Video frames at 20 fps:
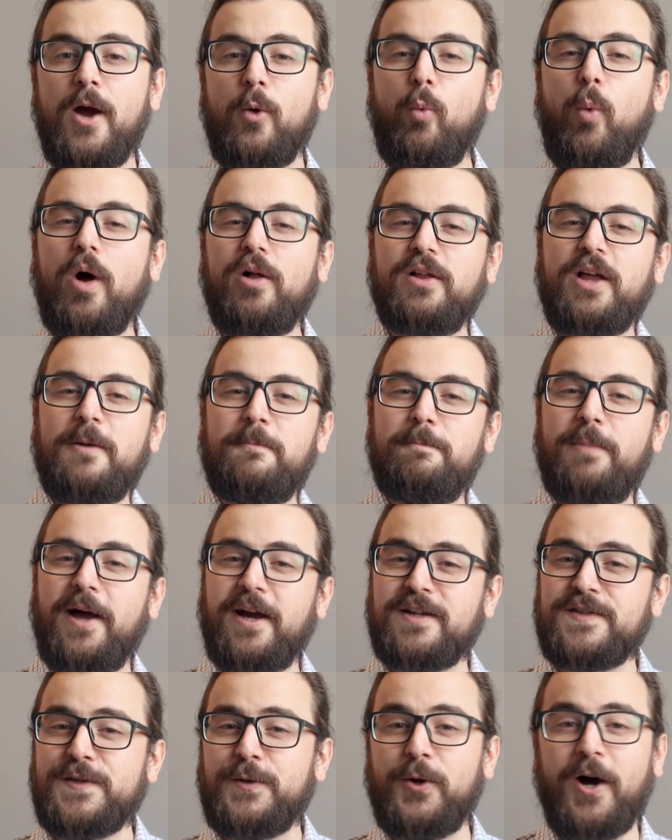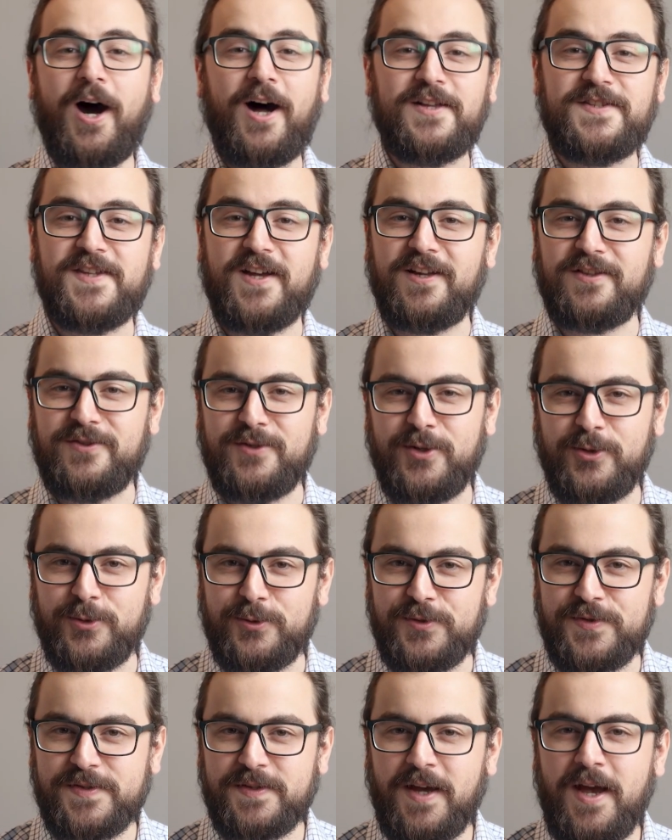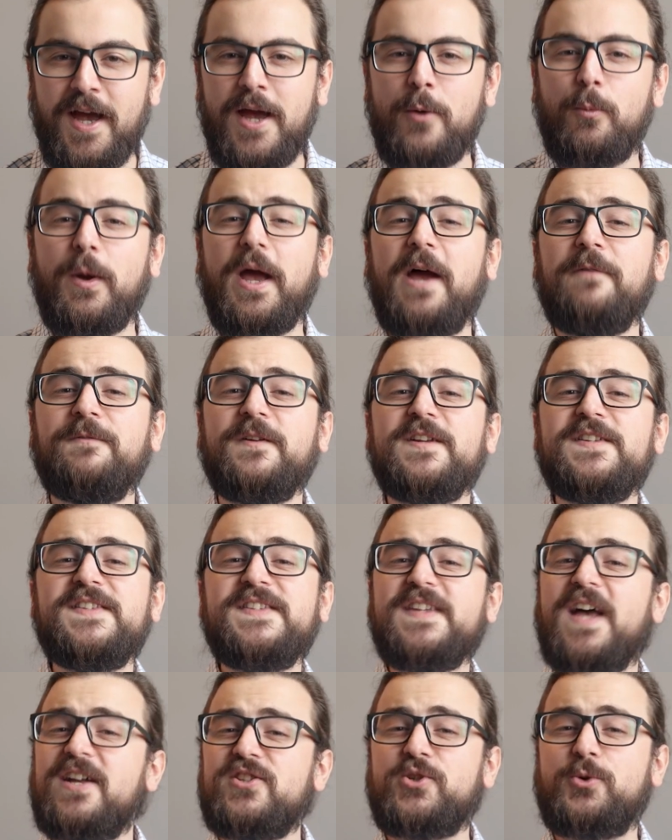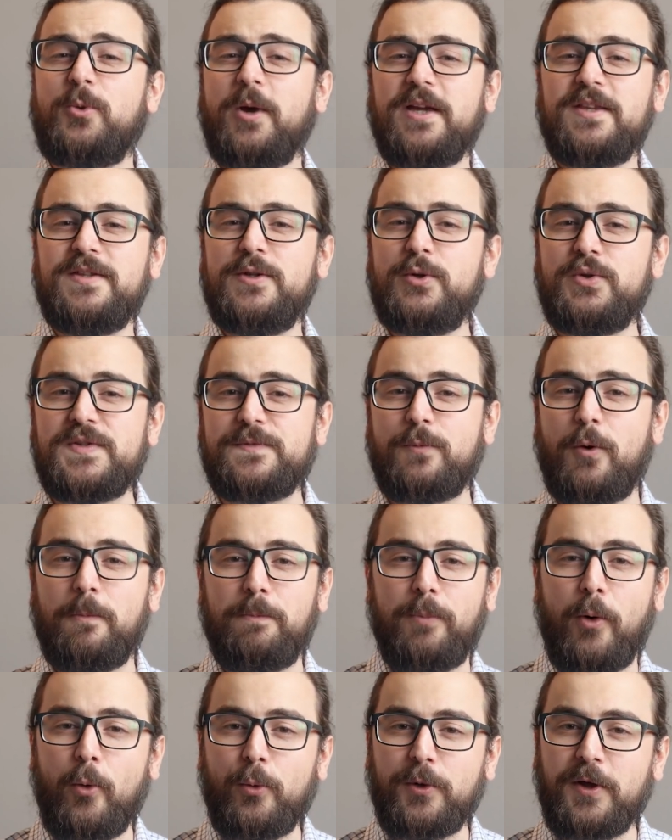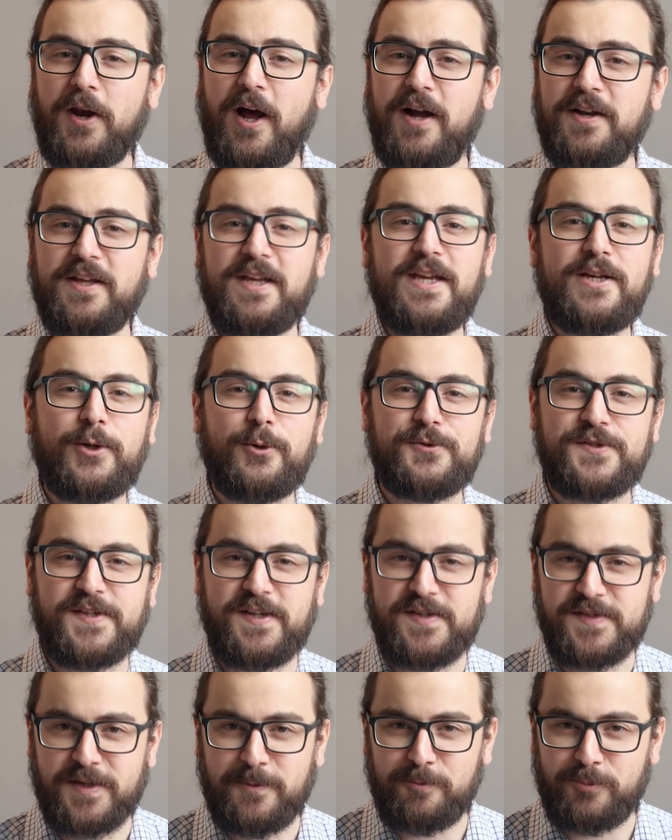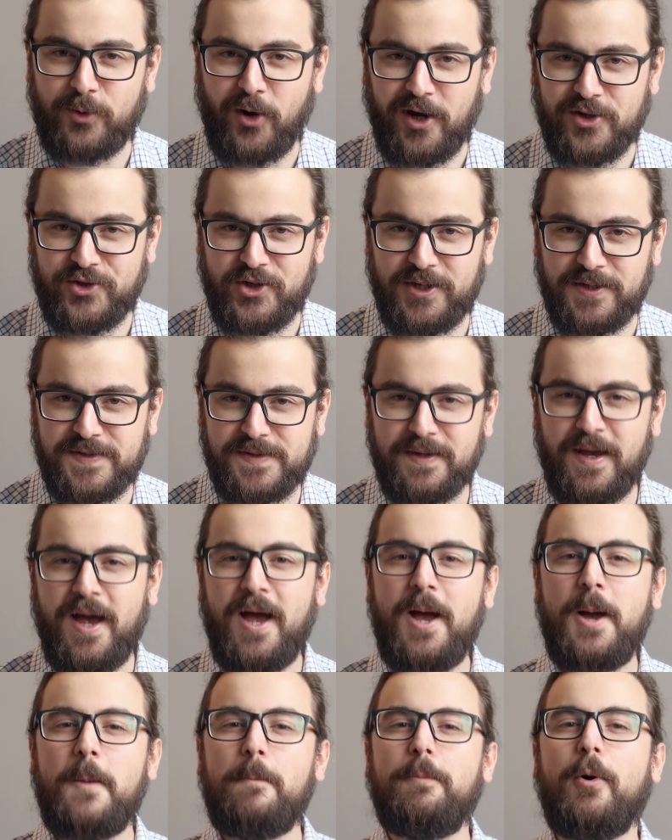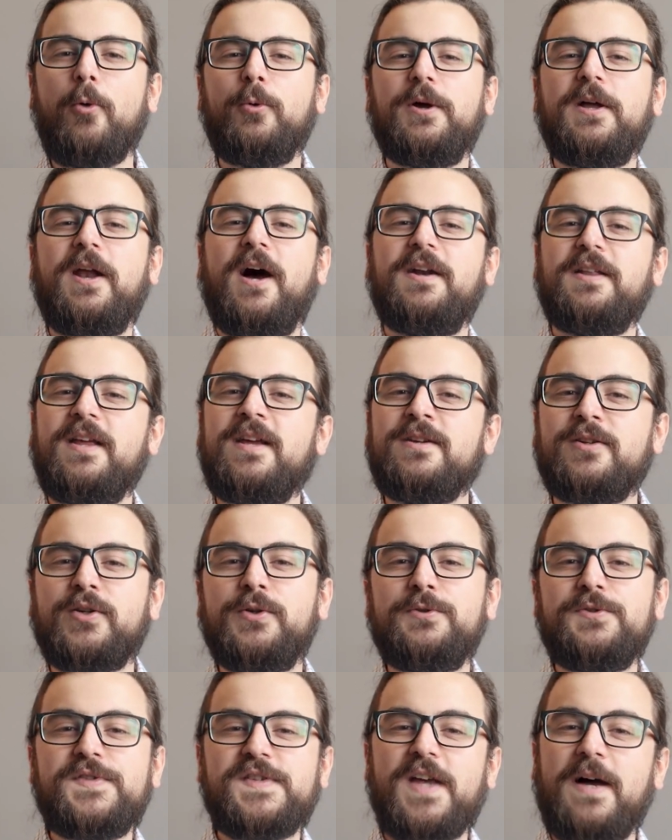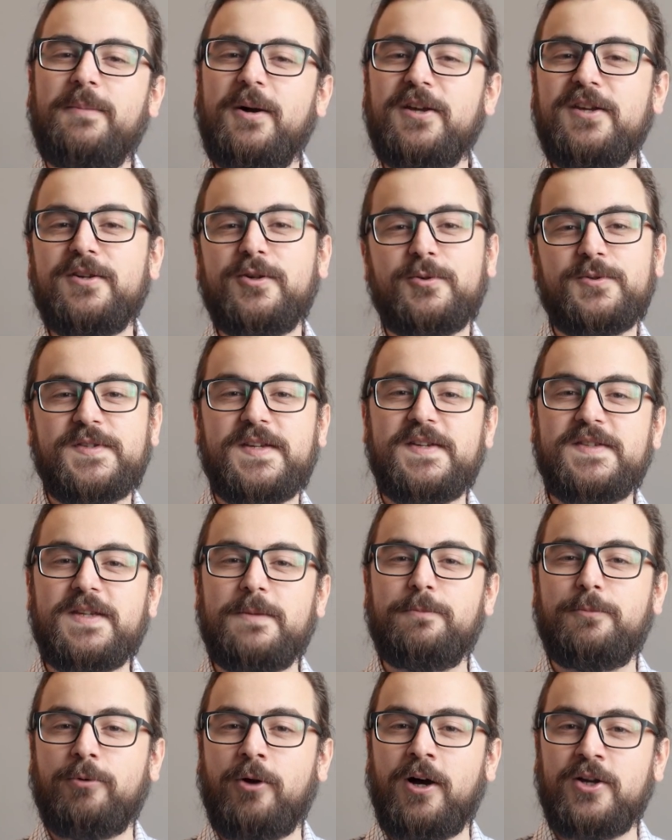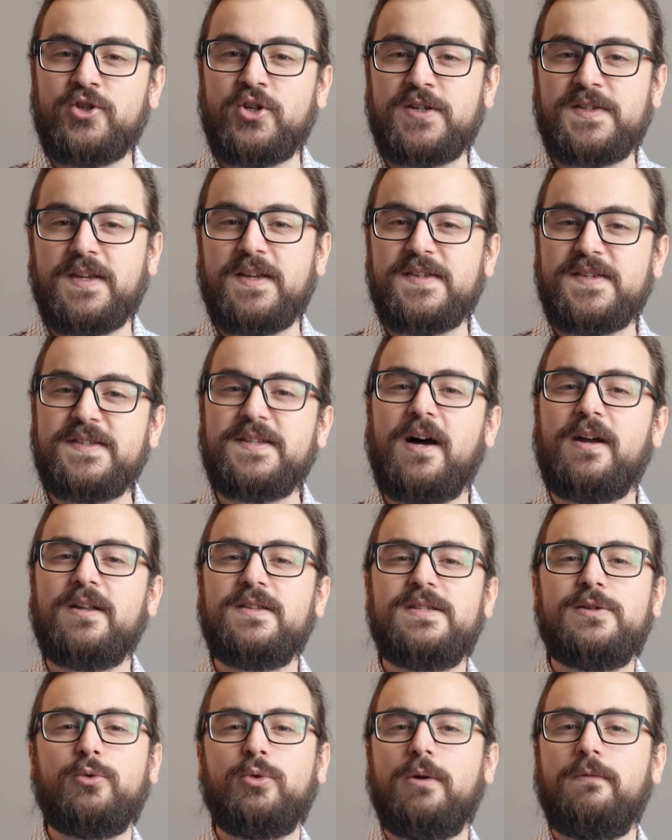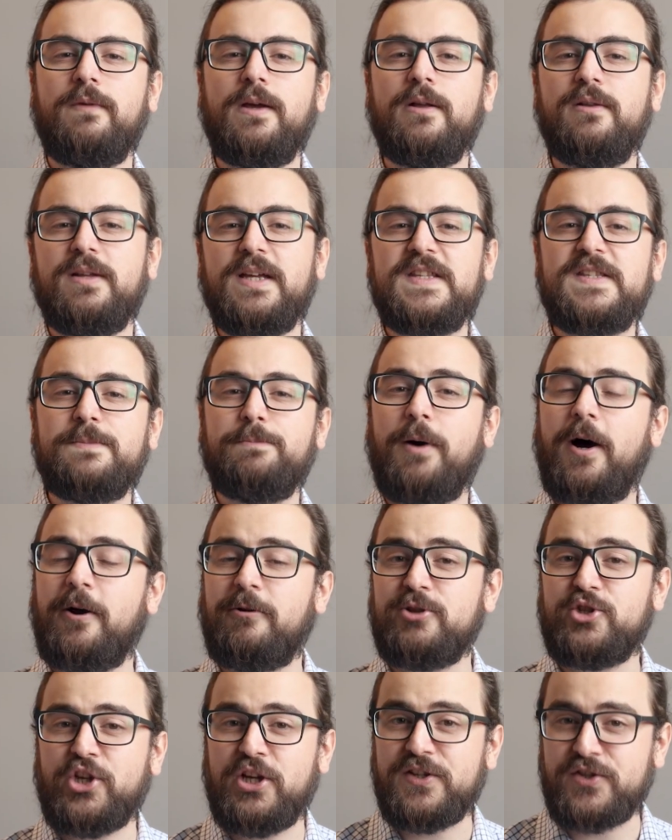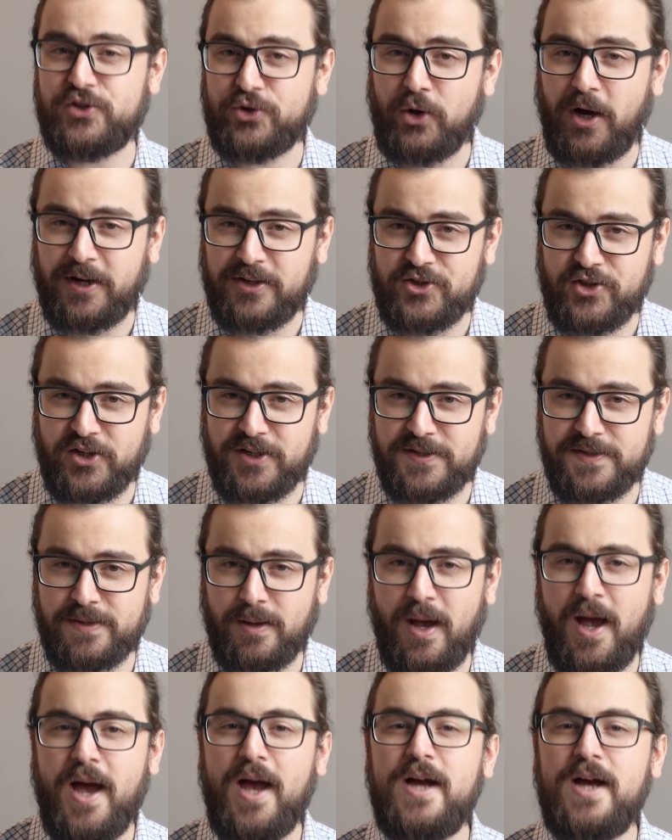Welcome back to Hot.News. We have such great news from Polkadot ecosystem projects. Polkadot and Kusama ecosystem projects started to reveal its parachain strategies.